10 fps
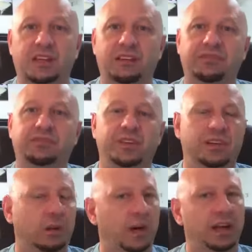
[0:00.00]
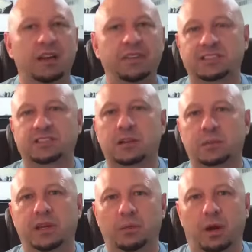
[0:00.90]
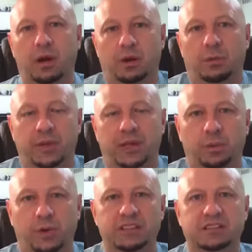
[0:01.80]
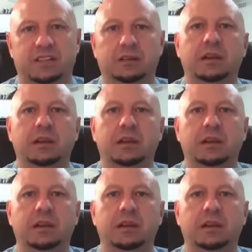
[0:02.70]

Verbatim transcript: If, you know what, that's going to be a big reason